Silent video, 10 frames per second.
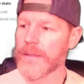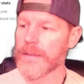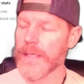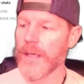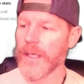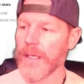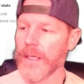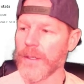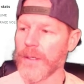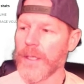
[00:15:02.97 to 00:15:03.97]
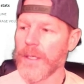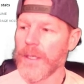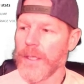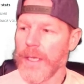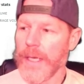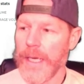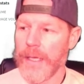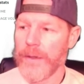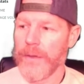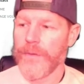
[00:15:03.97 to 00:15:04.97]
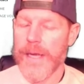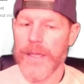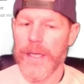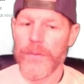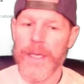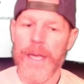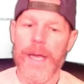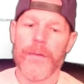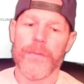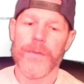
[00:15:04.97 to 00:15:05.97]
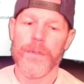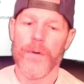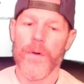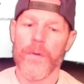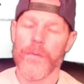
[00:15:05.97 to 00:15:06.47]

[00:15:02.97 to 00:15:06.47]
selling and the fact that we have, you know, over